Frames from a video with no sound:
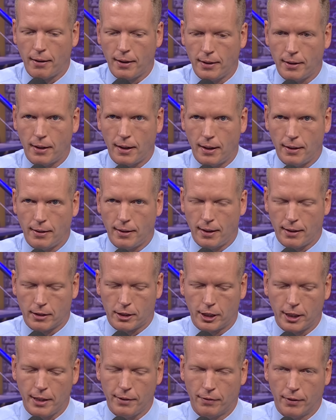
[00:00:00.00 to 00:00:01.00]
in in, in
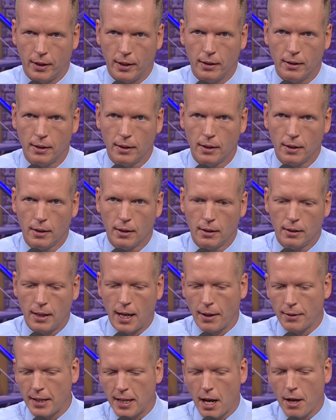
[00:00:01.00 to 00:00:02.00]
Cleveland."
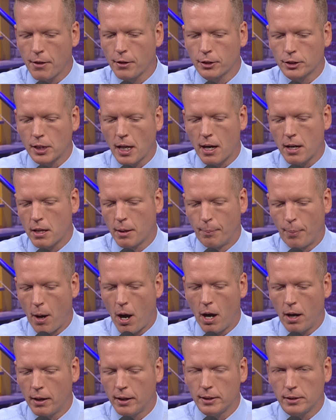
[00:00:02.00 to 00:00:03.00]
Now the other side of the
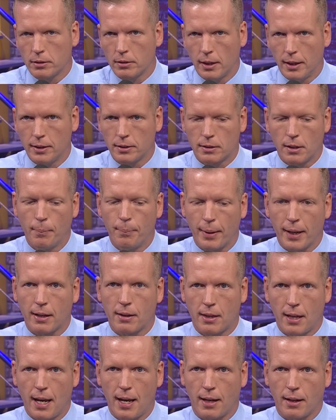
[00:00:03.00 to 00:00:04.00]
ball is is the big
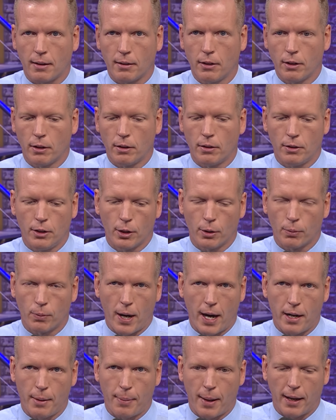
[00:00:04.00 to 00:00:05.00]
thing. You're you're
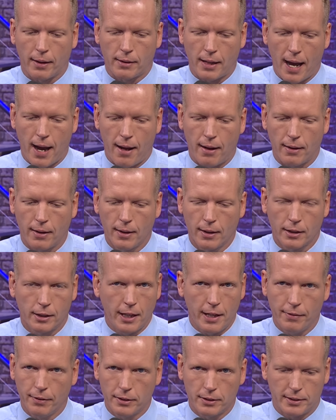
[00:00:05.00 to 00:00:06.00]
right about that.
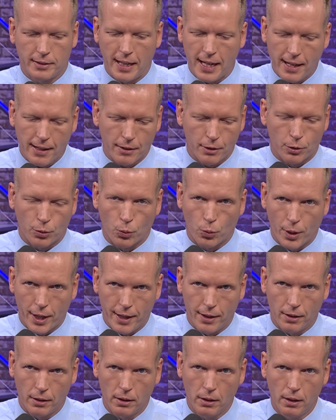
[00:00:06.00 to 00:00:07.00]
Cleveland's D is
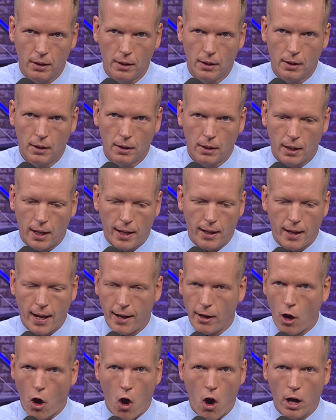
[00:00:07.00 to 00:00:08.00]
real at,
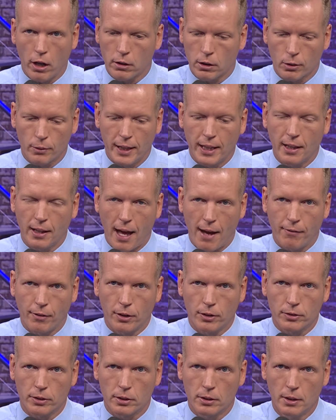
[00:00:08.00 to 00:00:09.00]
at all three
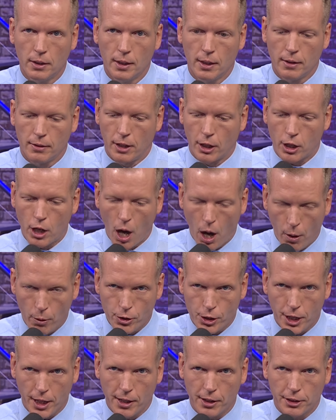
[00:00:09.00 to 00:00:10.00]
levels. The
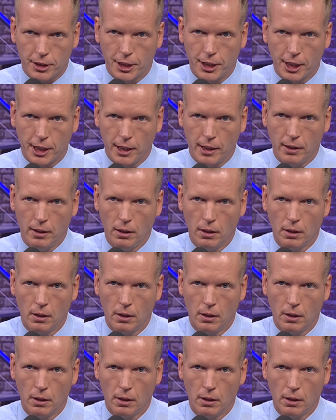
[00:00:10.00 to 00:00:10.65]
coaching's good,